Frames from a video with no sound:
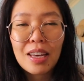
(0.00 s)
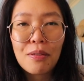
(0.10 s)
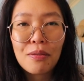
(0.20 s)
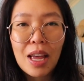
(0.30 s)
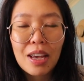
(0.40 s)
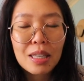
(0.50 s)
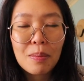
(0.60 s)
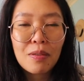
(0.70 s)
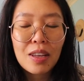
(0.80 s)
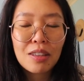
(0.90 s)
if like
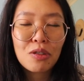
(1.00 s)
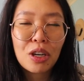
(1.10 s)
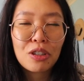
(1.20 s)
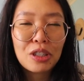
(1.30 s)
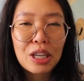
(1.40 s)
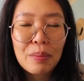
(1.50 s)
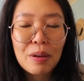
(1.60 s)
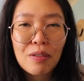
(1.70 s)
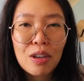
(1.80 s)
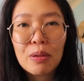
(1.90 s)
some of the instructions that I'm giving